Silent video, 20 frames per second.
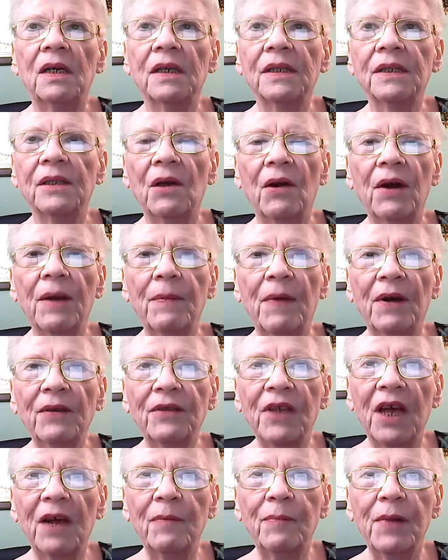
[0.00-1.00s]
Sorry
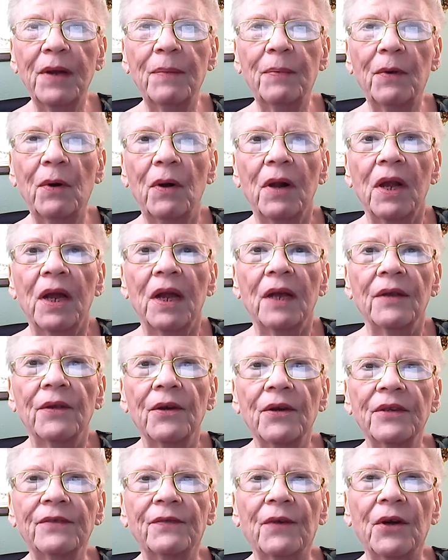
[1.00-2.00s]
about that, people.
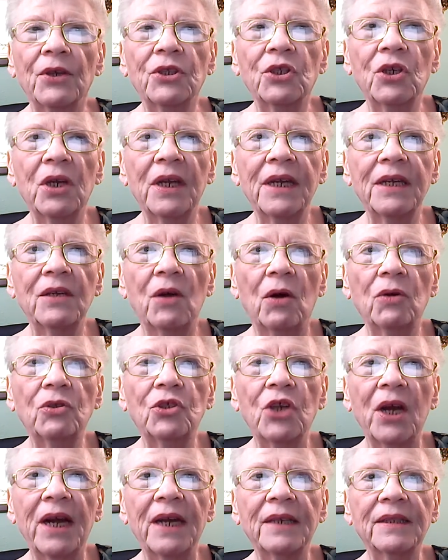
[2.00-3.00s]
There is virtually no
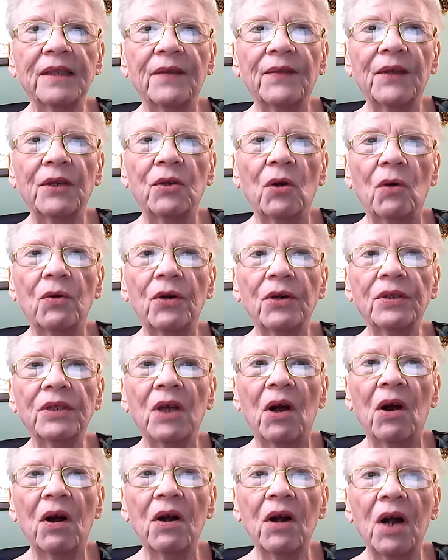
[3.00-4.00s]
chance that the donors
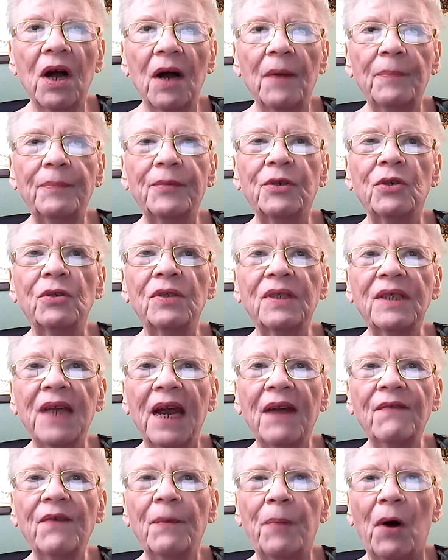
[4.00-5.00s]
are up to
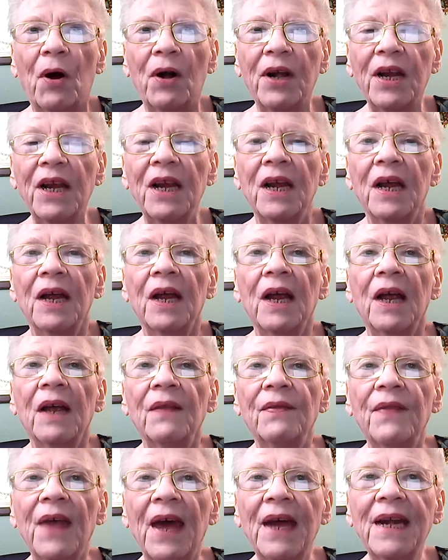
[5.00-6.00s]
save a party
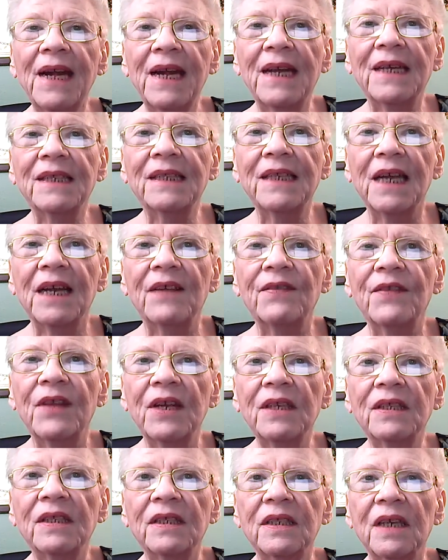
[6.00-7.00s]
that is in
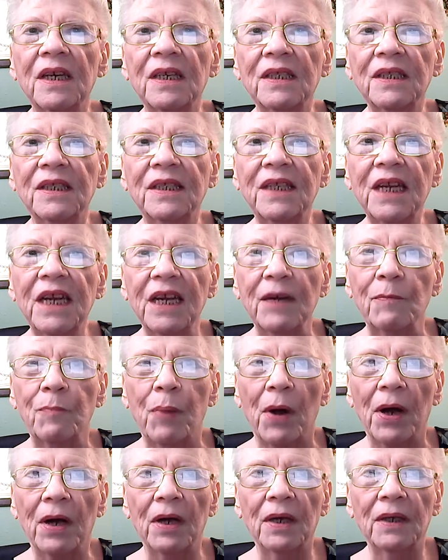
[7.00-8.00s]
this deep.
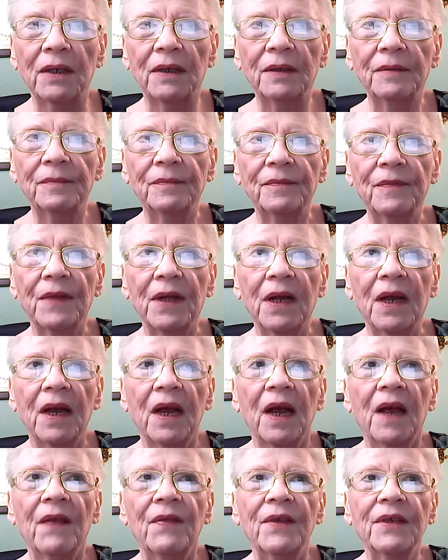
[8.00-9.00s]

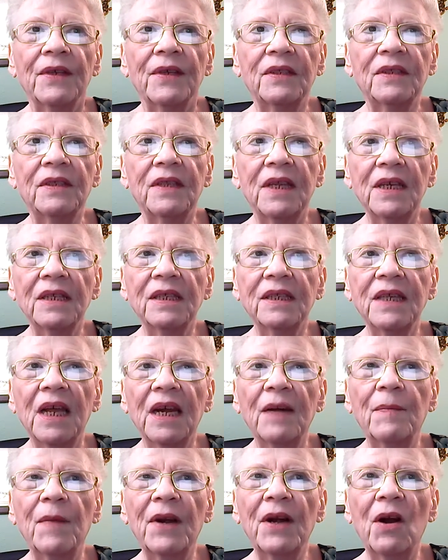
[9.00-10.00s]
This
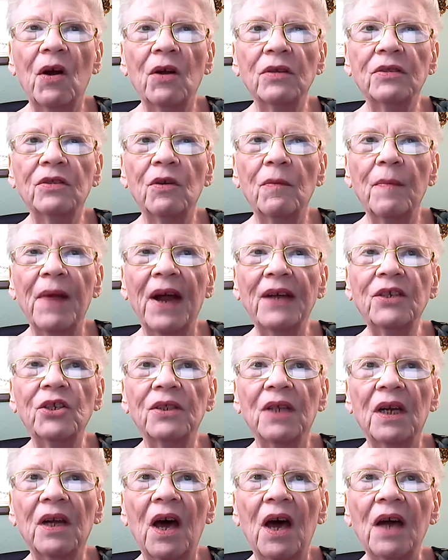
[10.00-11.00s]
sentiment also
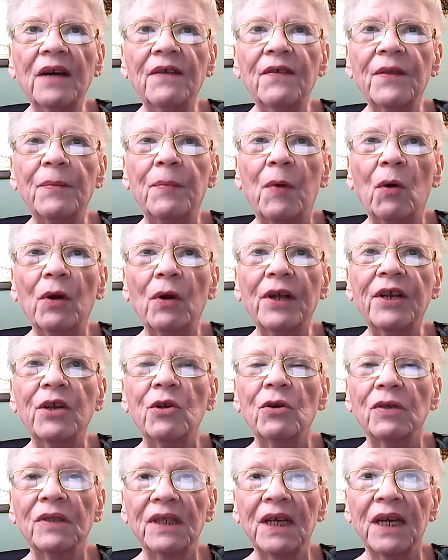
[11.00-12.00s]
matches a lot of the polling
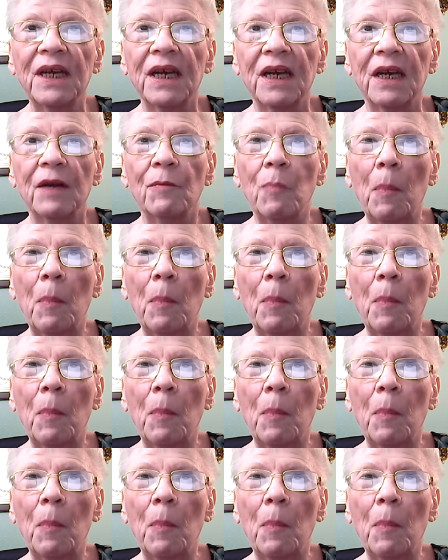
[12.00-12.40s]
you'll see.